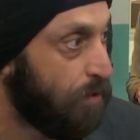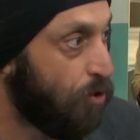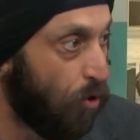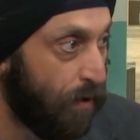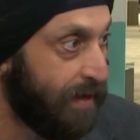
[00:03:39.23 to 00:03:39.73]

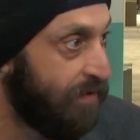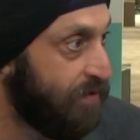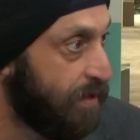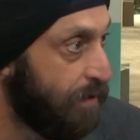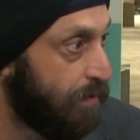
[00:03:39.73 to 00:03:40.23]
growing
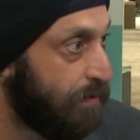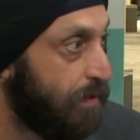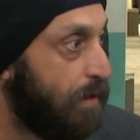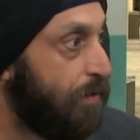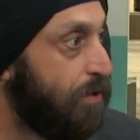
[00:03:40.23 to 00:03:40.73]
every year.
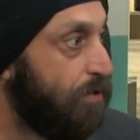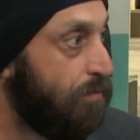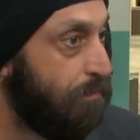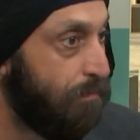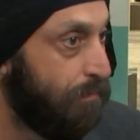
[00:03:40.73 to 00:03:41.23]
How do
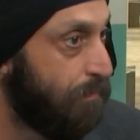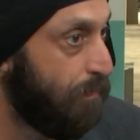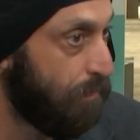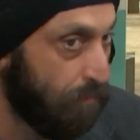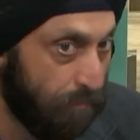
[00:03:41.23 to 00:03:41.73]
you
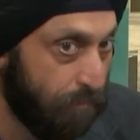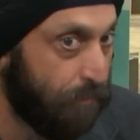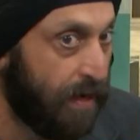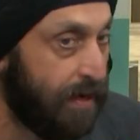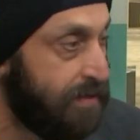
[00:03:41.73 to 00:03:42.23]

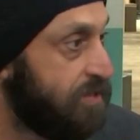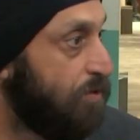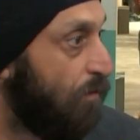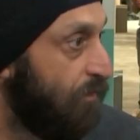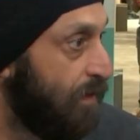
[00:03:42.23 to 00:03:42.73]
bring it in
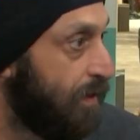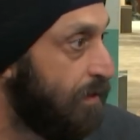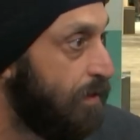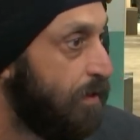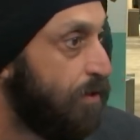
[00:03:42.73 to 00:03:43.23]
Snowflake?
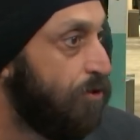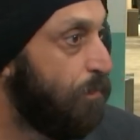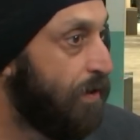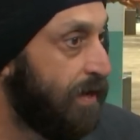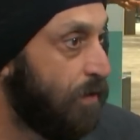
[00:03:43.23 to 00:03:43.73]
You
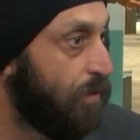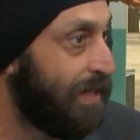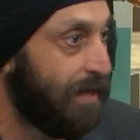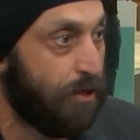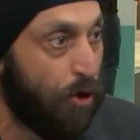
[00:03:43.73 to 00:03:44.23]
bring it
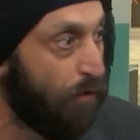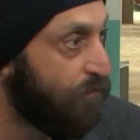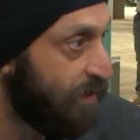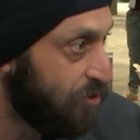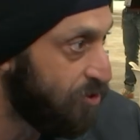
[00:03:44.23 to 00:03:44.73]
with like no
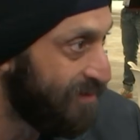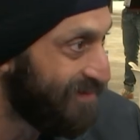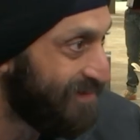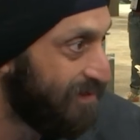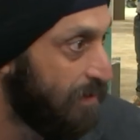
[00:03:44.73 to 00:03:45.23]

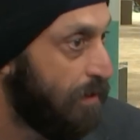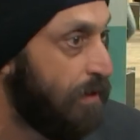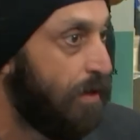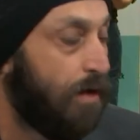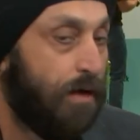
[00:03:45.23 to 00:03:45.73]
friction
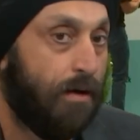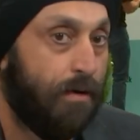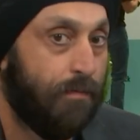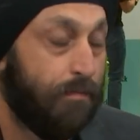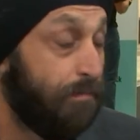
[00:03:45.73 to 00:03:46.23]

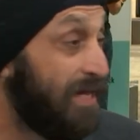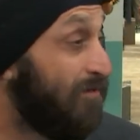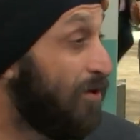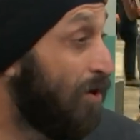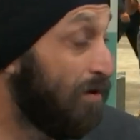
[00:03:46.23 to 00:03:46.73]
um,
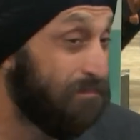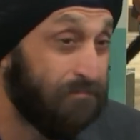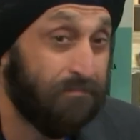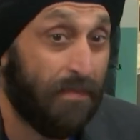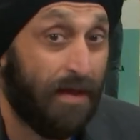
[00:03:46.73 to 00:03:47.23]
believe it or not,
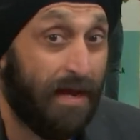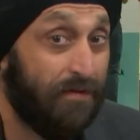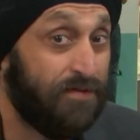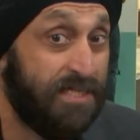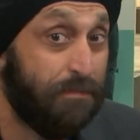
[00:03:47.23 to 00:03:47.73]

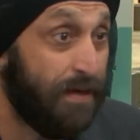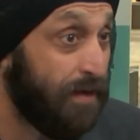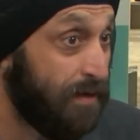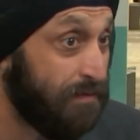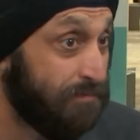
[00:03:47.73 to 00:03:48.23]

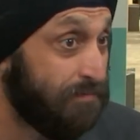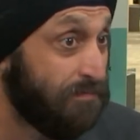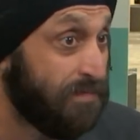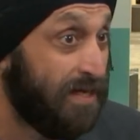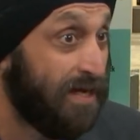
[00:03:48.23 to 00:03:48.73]
FTP
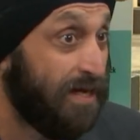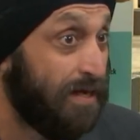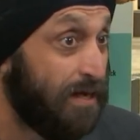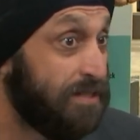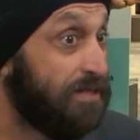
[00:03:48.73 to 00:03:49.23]

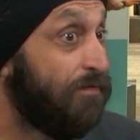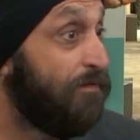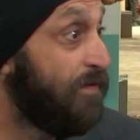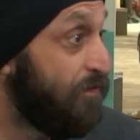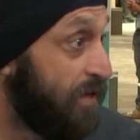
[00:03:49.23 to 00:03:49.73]
is a
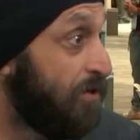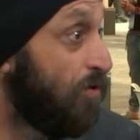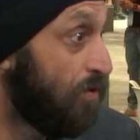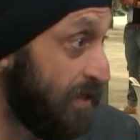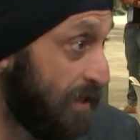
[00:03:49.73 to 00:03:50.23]
50-year-old